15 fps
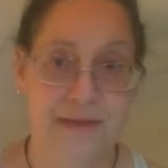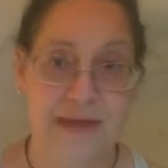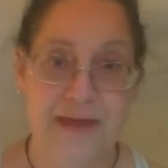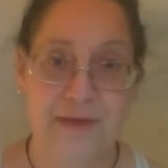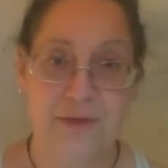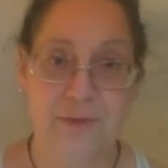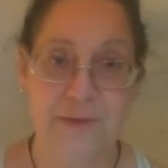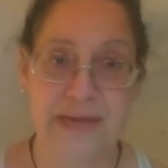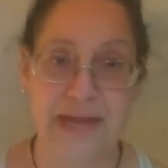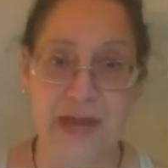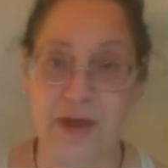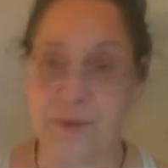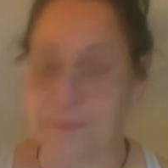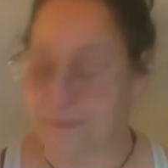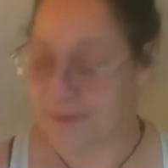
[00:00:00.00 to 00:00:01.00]
Here we go.
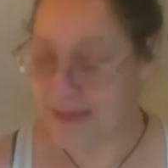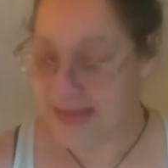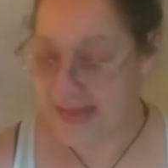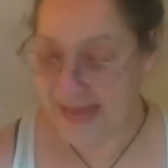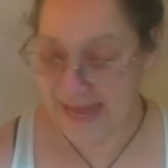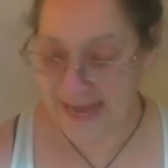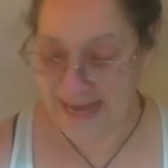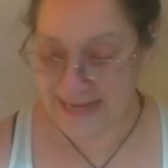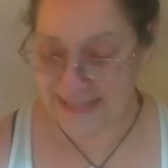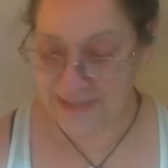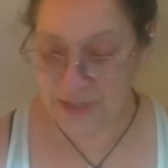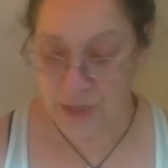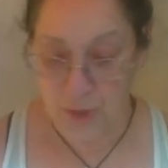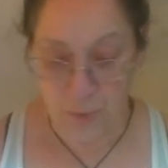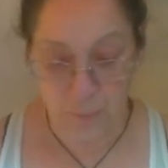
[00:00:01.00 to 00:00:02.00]
And
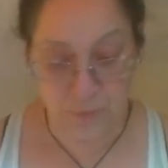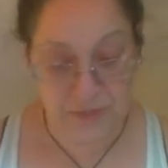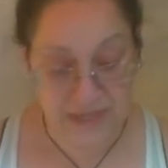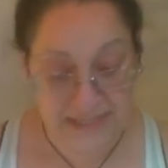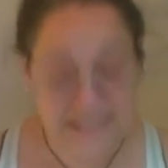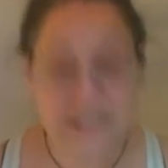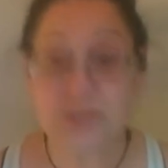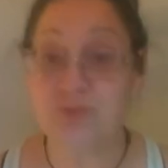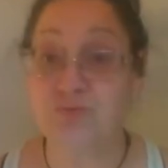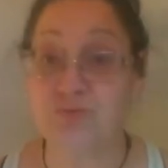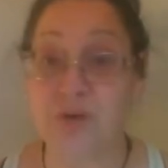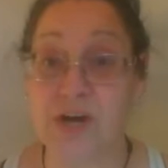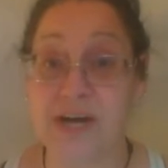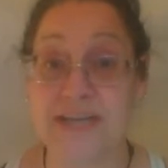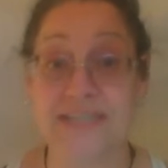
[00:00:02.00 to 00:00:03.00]
we're nice and
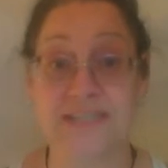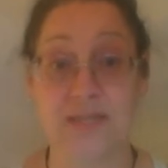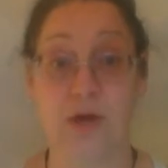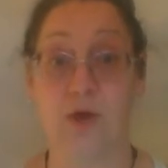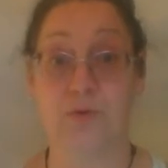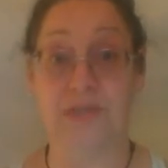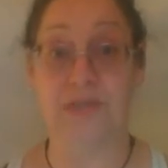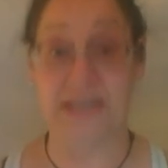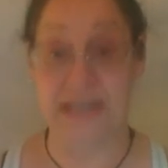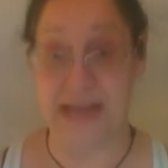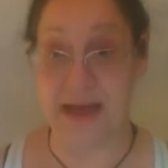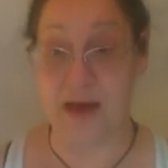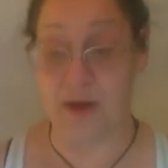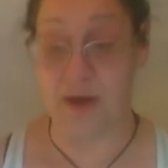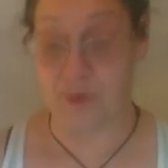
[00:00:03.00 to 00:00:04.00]
dry, so
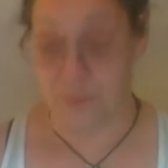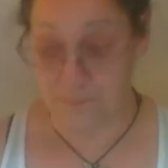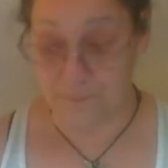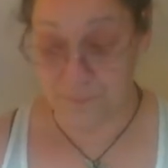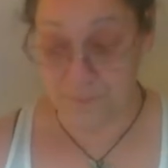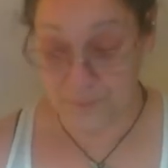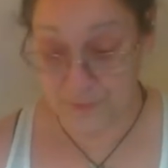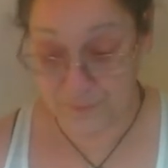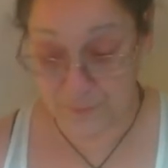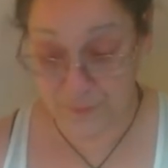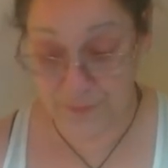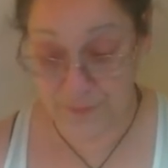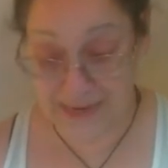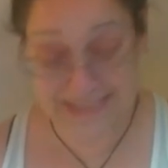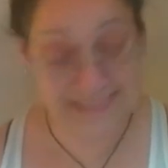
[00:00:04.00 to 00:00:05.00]
now for the
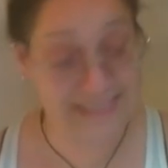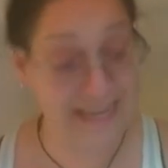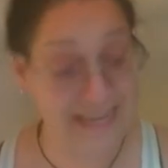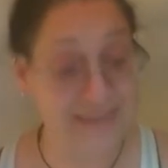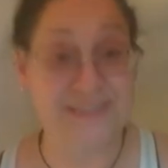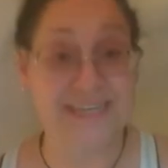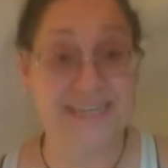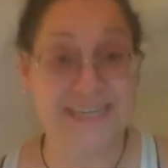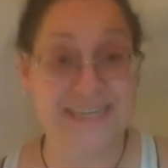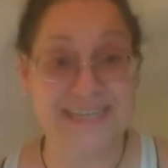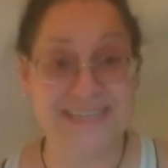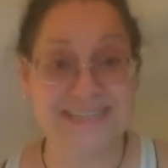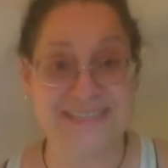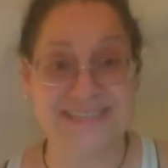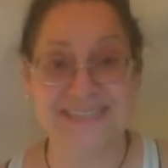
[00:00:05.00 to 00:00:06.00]
rest of
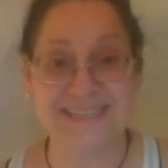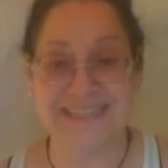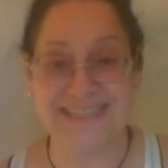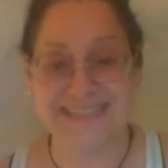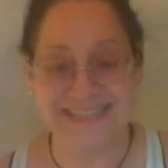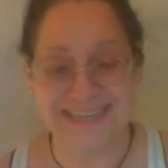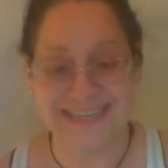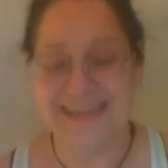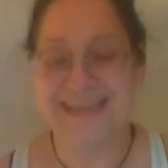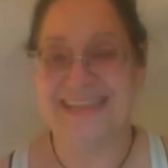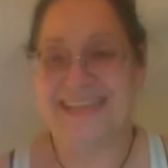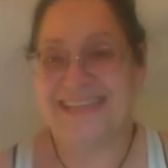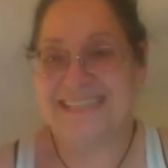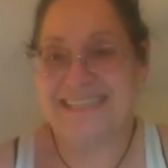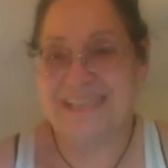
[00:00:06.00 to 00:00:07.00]
it.
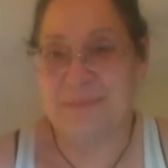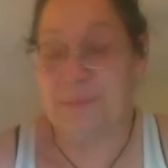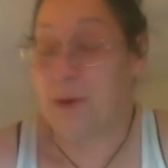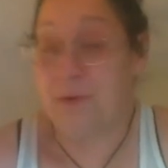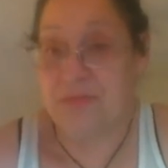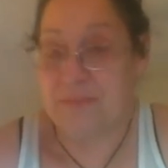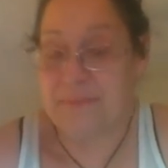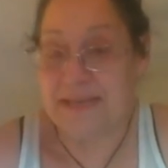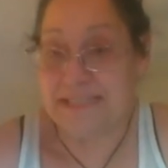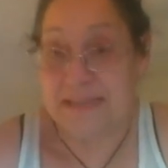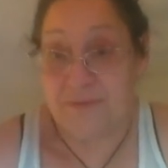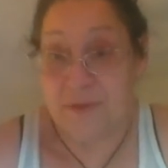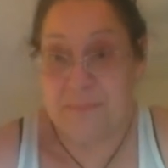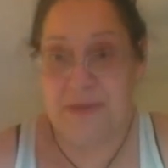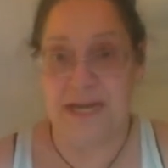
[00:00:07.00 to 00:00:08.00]
This is the part that makes
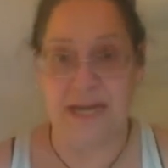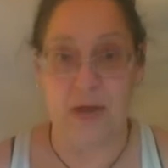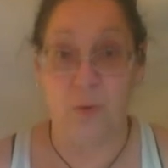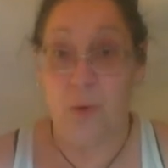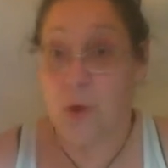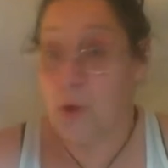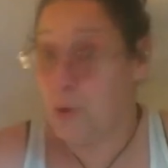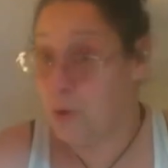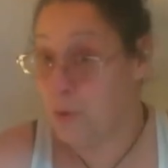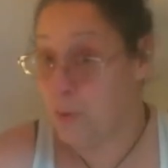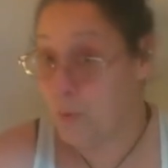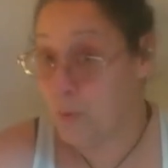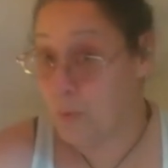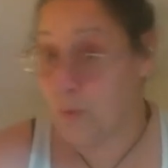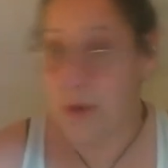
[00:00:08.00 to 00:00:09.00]
everybody go,
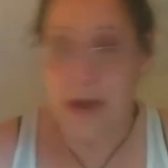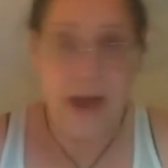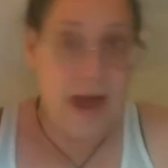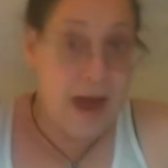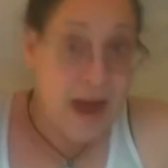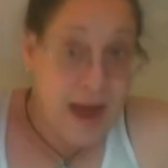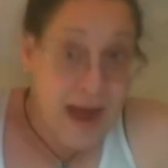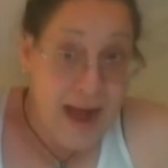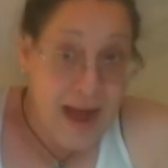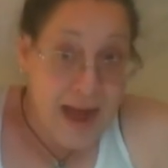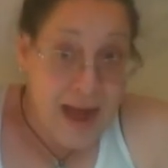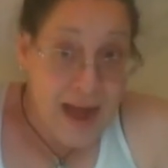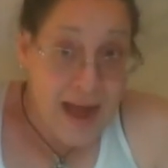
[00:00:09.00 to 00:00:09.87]
ooh, ah.